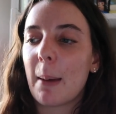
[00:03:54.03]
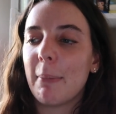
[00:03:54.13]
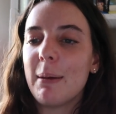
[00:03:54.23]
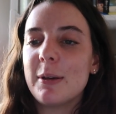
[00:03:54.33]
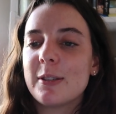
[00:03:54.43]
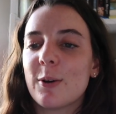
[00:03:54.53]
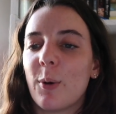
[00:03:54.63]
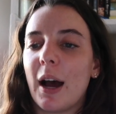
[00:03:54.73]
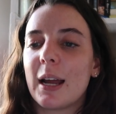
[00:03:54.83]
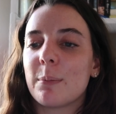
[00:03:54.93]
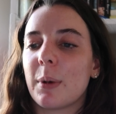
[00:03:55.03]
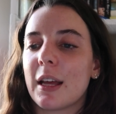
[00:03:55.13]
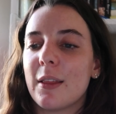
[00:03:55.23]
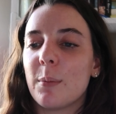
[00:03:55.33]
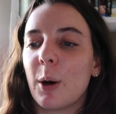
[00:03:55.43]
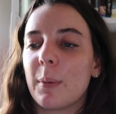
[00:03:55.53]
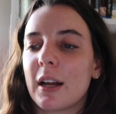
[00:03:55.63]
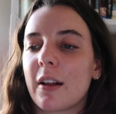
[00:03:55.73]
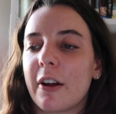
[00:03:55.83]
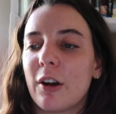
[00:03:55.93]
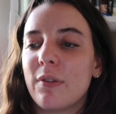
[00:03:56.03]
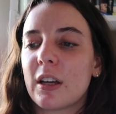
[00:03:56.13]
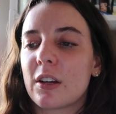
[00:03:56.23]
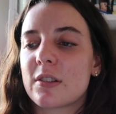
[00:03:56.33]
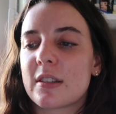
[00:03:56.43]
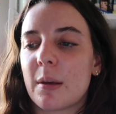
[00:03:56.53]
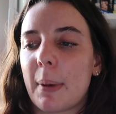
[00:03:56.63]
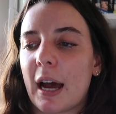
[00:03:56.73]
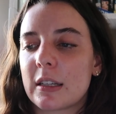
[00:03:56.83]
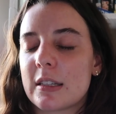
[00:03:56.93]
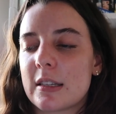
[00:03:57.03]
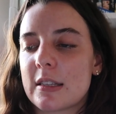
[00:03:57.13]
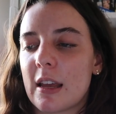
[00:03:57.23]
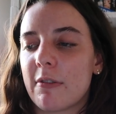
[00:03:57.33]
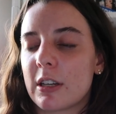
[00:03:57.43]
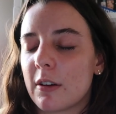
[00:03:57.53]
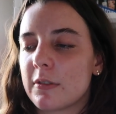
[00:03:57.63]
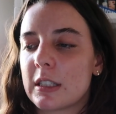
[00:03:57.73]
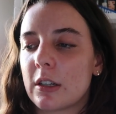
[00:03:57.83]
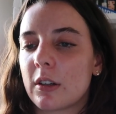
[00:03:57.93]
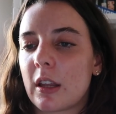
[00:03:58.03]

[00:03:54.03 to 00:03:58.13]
Maybe it's a whine, but in the moment, Claire figures the pact is a safe enough deal,